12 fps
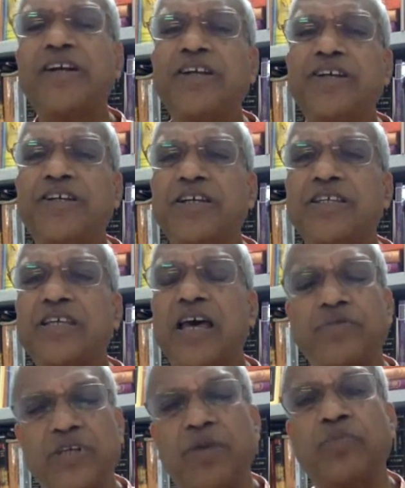theoreticians
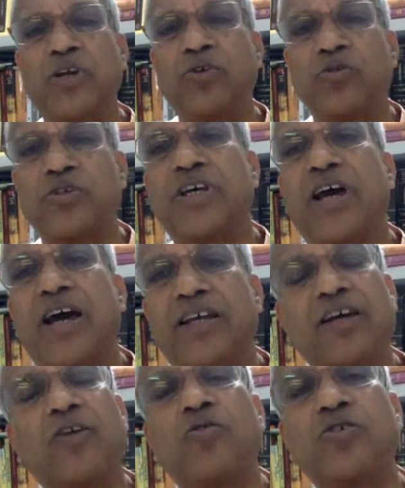have something to say
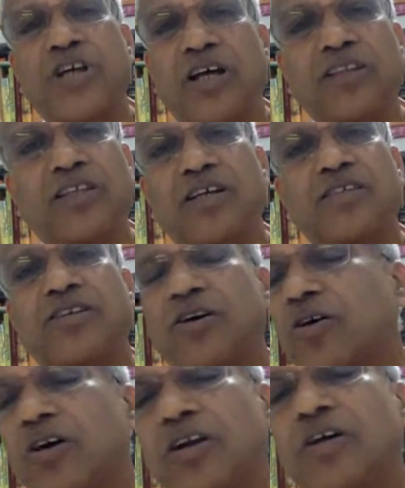either on Shantarasa